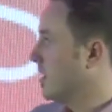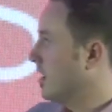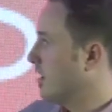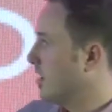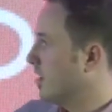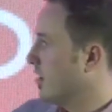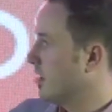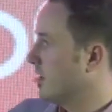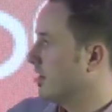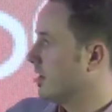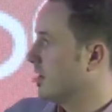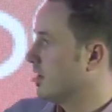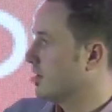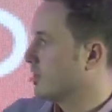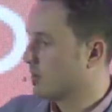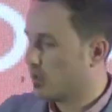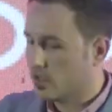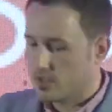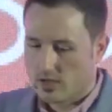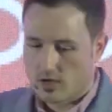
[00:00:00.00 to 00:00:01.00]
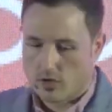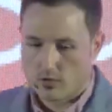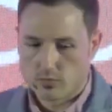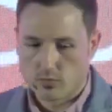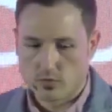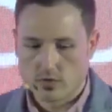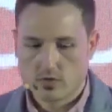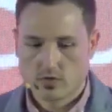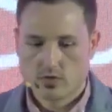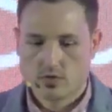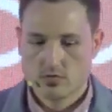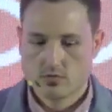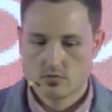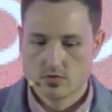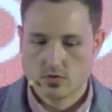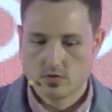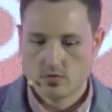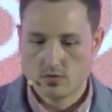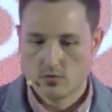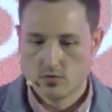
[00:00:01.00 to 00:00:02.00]
and then you get the output.
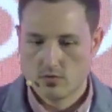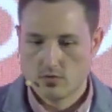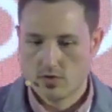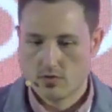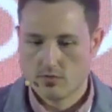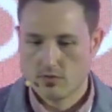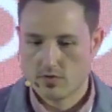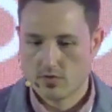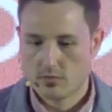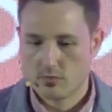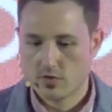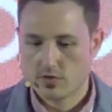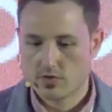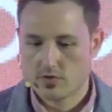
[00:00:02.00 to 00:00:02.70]
So everything pretty